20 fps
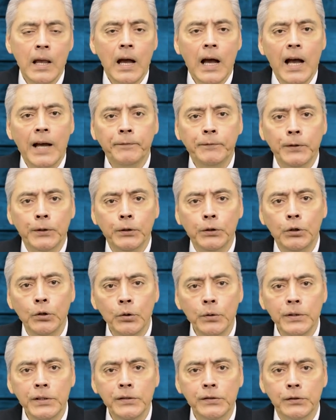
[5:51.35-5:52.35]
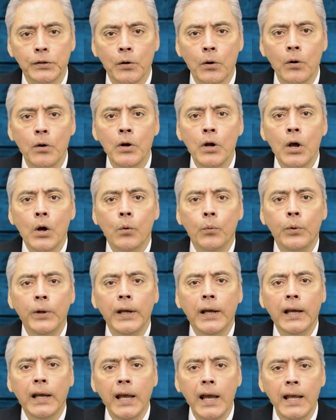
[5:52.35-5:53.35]
After doing so,
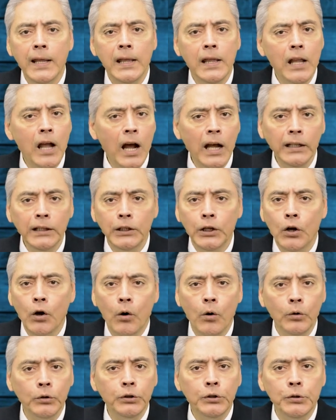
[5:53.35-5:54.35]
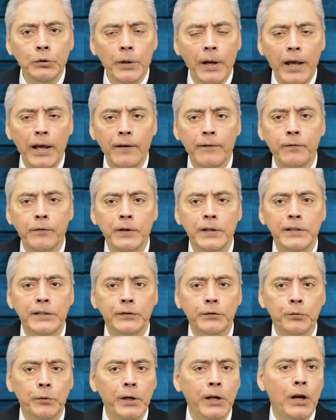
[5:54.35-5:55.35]
we cannot go to every
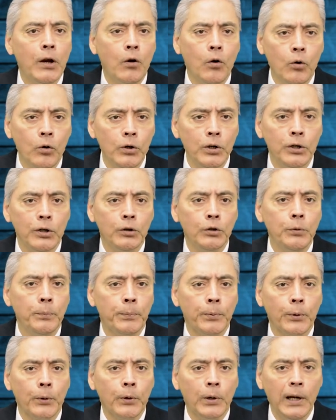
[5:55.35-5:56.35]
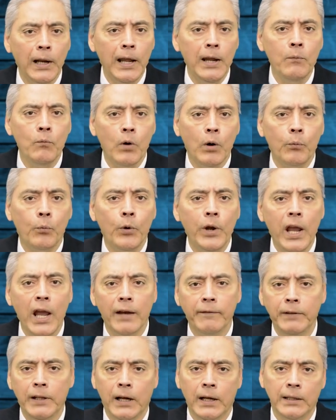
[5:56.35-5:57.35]
street corner to proclaim what we
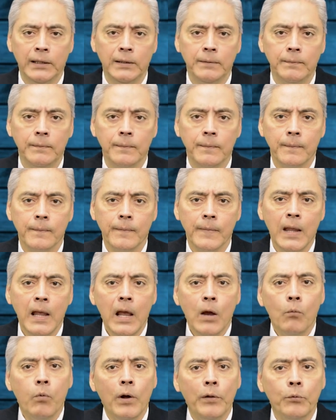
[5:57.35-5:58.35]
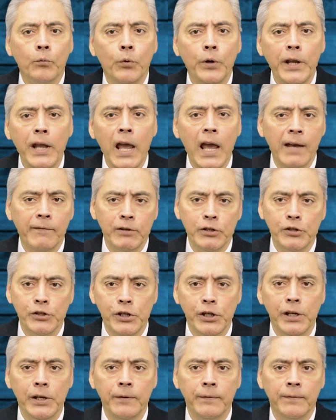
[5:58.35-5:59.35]
have done, what we have
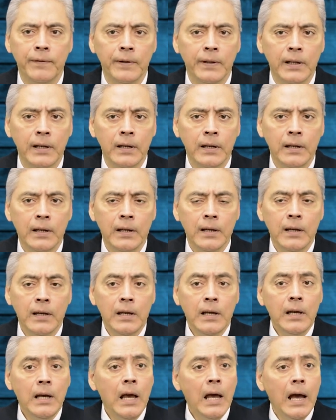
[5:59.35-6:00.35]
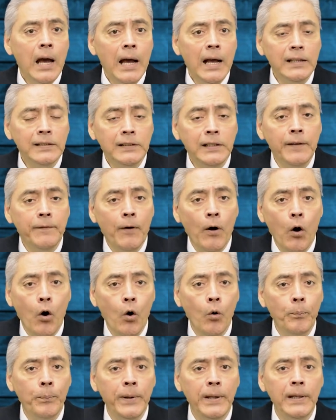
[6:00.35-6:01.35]
achieved, as if
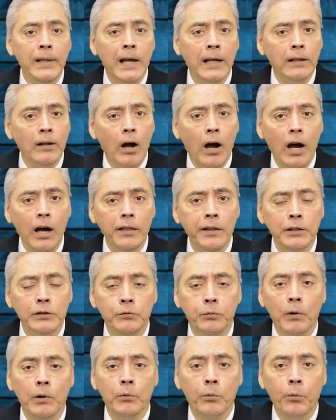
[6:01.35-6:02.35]
hoping that others will